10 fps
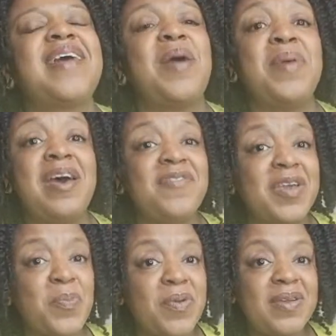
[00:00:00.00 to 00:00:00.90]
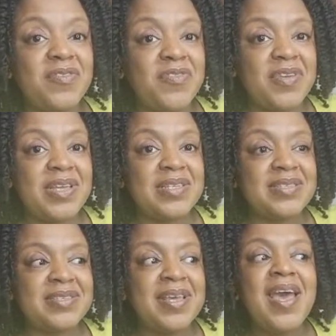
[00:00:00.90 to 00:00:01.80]
I'm having a brain
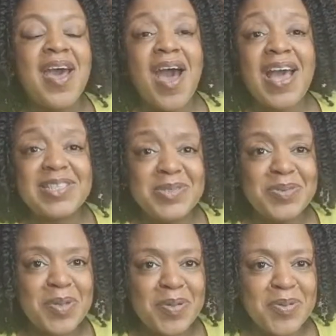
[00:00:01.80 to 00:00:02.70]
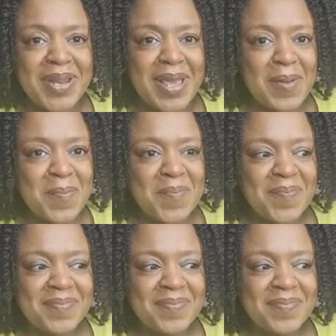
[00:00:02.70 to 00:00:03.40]
freeze. I do know your name,